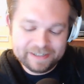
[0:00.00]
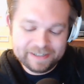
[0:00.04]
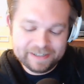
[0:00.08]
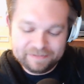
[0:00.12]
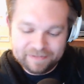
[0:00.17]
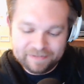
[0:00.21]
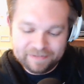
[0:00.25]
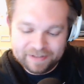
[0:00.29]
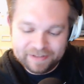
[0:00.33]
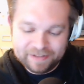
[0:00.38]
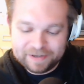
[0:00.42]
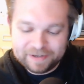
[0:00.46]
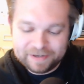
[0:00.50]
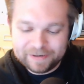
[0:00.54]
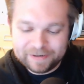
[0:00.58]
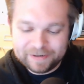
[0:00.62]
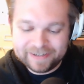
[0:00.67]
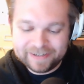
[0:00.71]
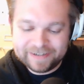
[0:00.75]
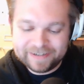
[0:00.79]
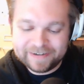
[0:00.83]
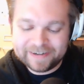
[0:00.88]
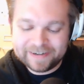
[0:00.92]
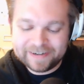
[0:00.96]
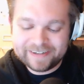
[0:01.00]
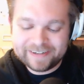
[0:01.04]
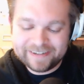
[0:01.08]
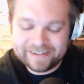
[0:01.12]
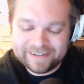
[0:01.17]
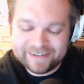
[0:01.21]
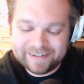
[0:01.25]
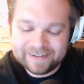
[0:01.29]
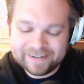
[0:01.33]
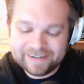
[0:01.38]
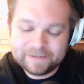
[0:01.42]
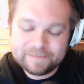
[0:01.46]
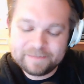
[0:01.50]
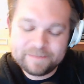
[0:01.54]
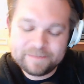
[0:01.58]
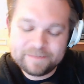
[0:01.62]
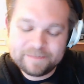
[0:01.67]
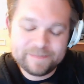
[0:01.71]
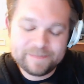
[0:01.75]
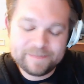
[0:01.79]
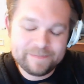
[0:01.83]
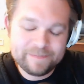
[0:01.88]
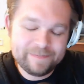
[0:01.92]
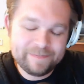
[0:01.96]
for the torrent structure
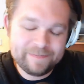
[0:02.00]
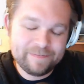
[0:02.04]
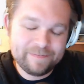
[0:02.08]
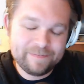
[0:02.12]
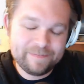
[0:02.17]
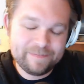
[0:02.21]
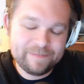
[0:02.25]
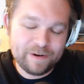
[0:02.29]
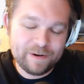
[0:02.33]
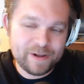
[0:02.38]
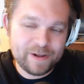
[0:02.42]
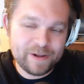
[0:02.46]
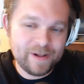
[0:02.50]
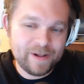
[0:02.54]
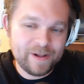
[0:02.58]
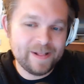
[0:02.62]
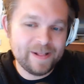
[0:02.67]
protocol.